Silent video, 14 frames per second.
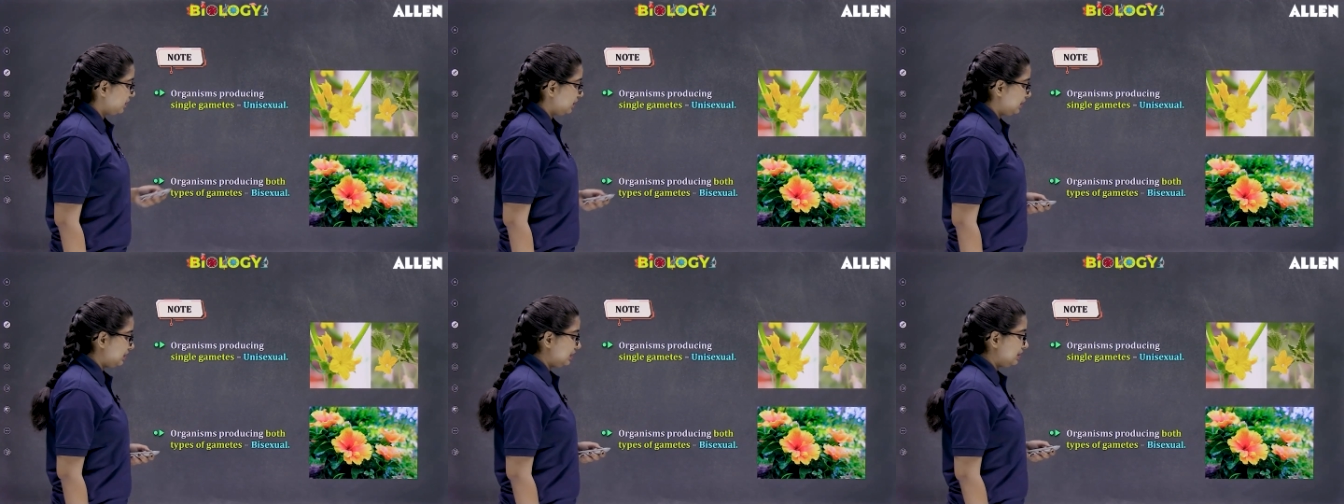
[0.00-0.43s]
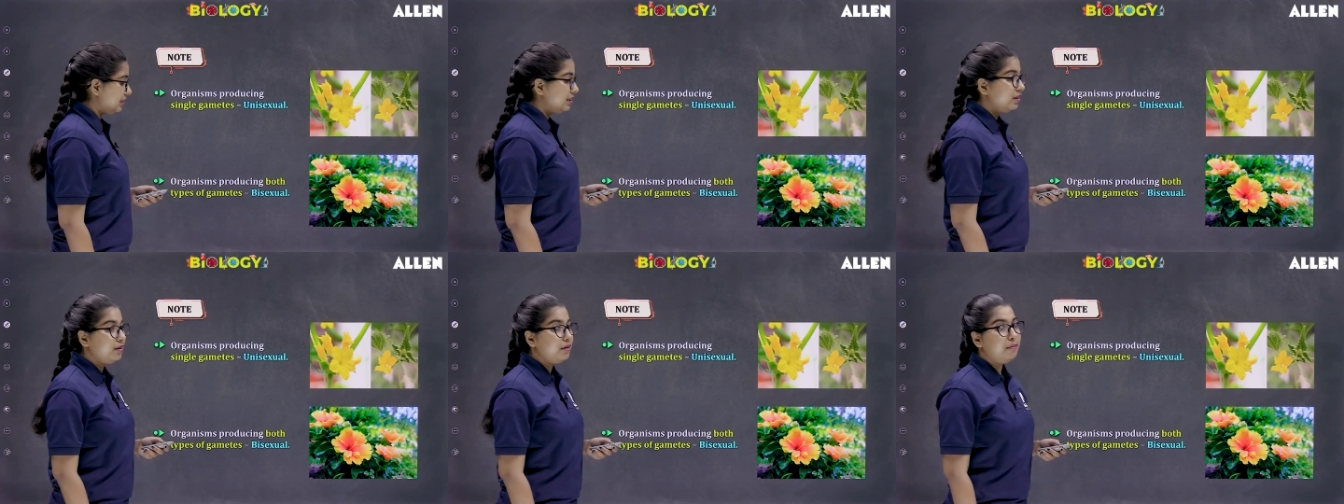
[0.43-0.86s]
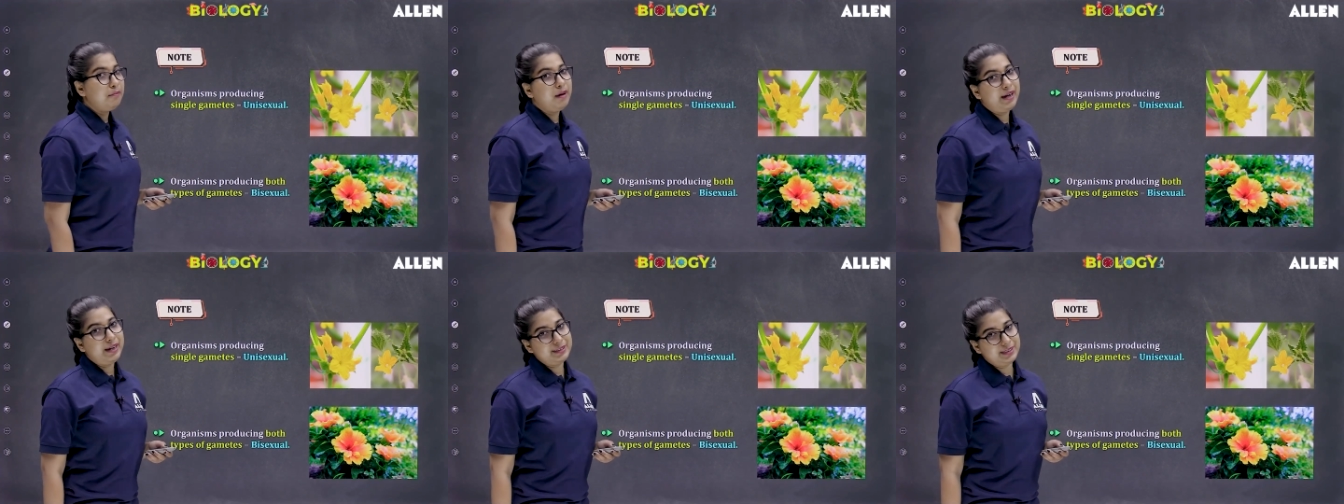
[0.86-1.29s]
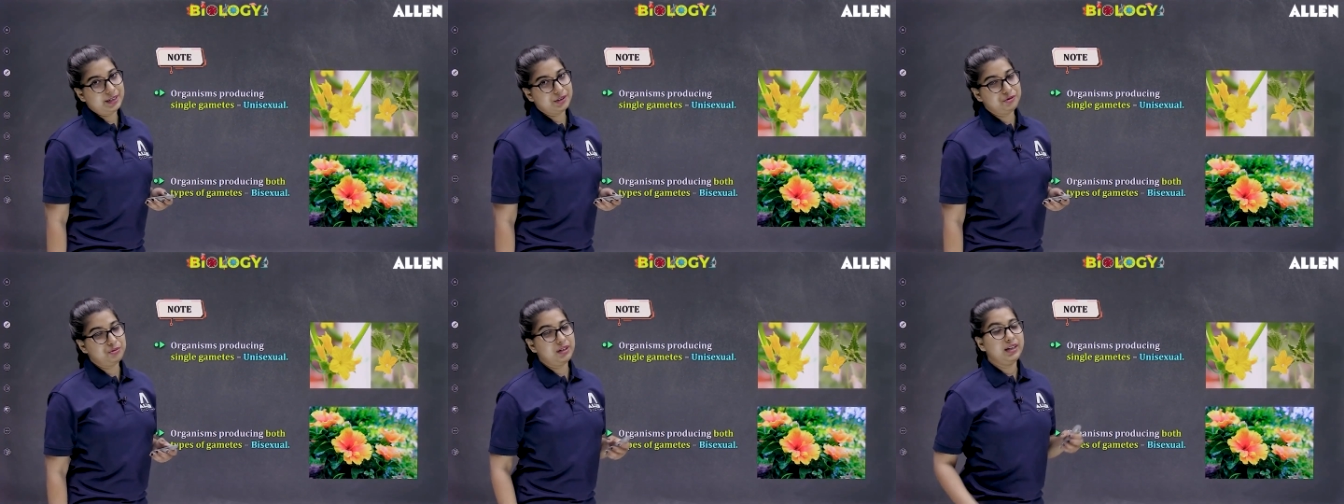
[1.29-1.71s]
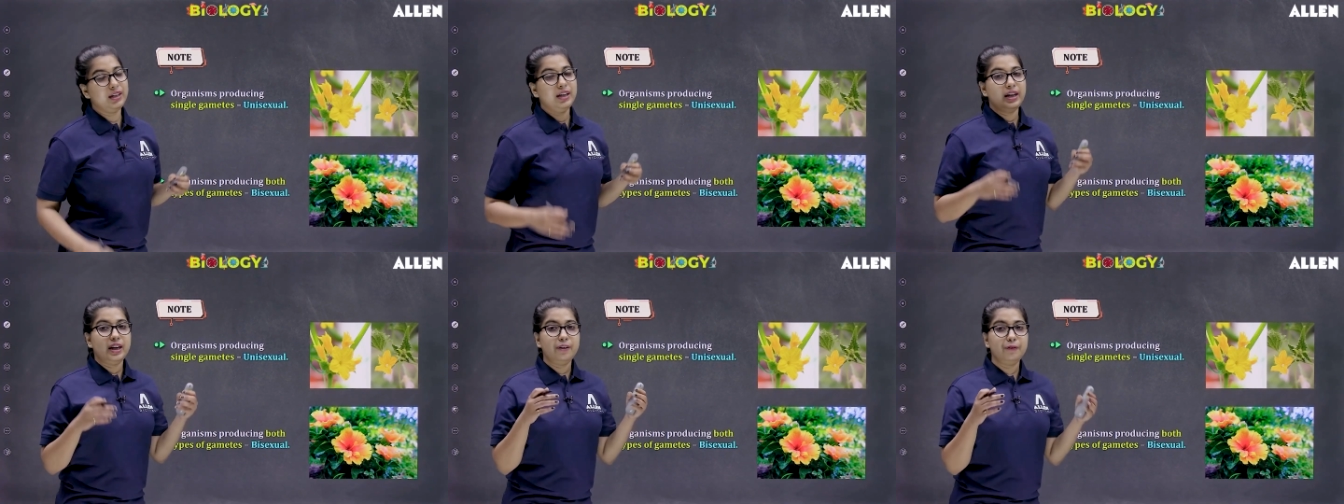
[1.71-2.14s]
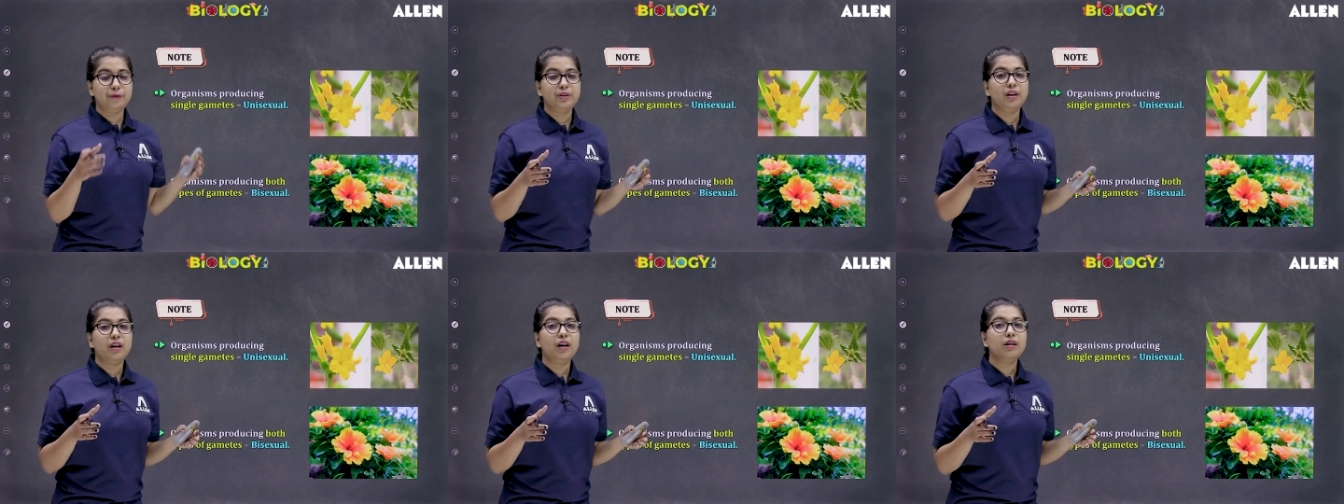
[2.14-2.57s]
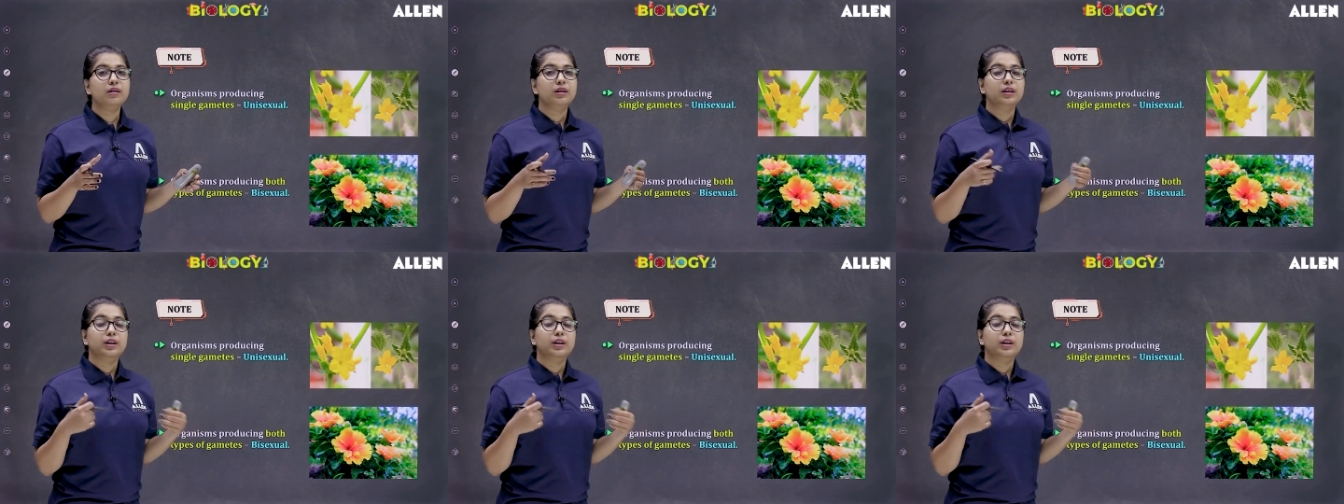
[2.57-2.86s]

it is bisexual. If the